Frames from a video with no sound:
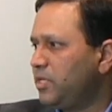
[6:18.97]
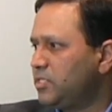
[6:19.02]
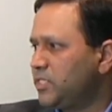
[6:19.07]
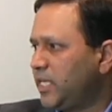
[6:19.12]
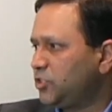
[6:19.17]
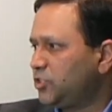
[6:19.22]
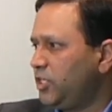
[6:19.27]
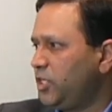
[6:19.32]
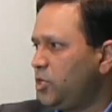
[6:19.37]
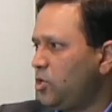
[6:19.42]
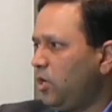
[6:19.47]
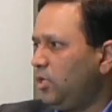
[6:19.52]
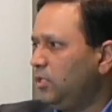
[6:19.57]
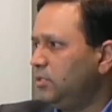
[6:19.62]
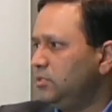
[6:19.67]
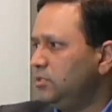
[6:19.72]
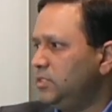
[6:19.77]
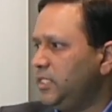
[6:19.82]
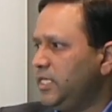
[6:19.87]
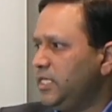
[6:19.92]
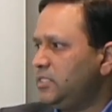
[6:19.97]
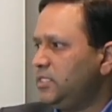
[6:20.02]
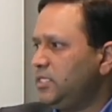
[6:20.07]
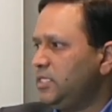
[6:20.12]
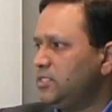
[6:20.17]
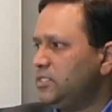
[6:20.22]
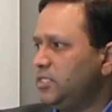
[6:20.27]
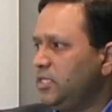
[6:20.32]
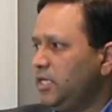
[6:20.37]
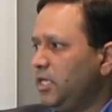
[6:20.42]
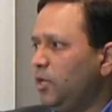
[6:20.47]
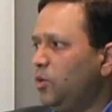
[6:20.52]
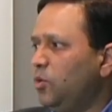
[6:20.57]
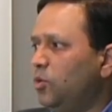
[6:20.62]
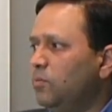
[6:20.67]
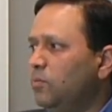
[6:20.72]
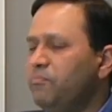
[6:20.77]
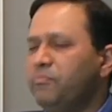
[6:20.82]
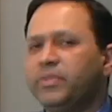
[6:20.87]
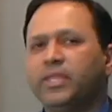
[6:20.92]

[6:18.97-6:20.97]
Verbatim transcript: is actually called DTCO,